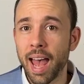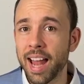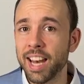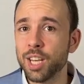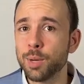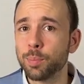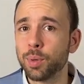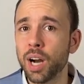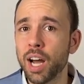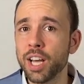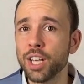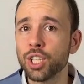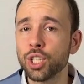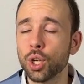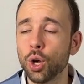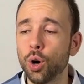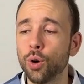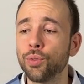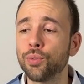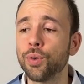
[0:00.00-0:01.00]
at the price
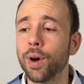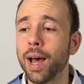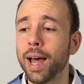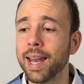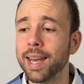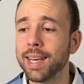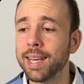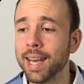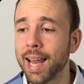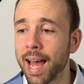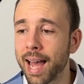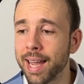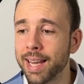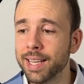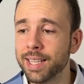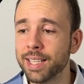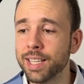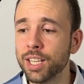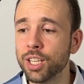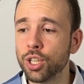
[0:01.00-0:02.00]
of
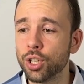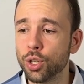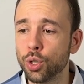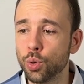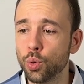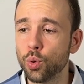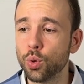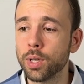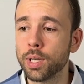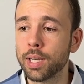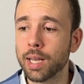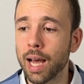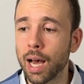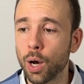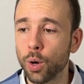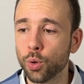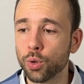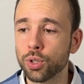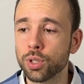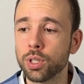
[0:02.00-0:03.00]

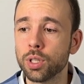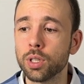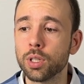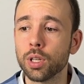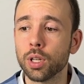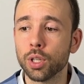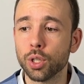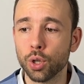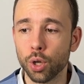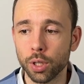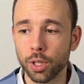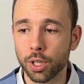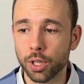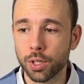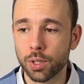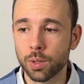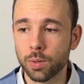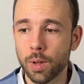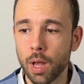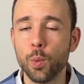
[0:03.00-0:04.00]
$92,000,